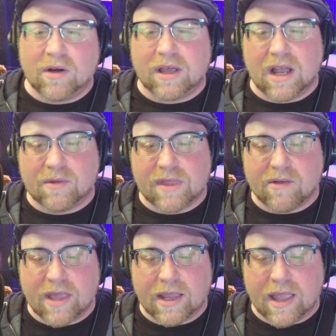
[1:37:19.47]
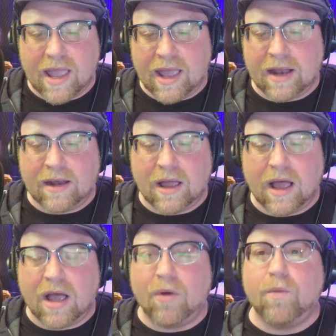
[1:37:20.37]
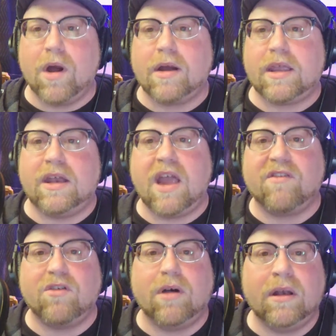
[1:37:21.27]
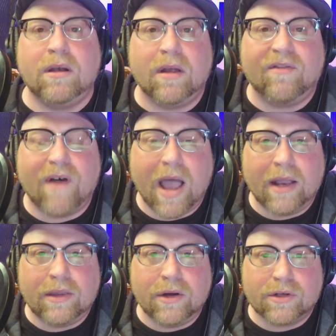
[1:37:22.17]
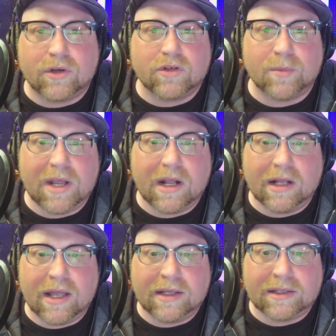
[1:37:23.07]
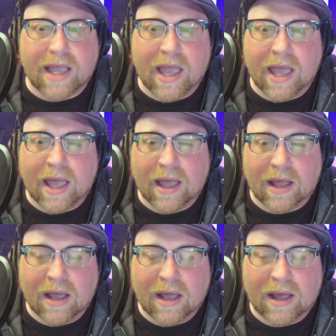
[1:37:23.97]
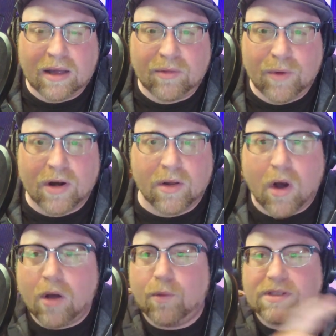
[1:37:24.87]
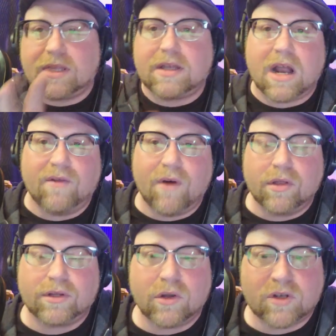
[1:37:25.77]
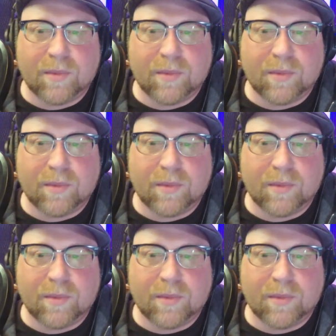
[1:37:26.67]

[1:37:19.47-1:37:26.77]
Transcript: good luck with everything. And uh, where can everyone find your social media links? At, uh, uh, what are all, what's the title of all the social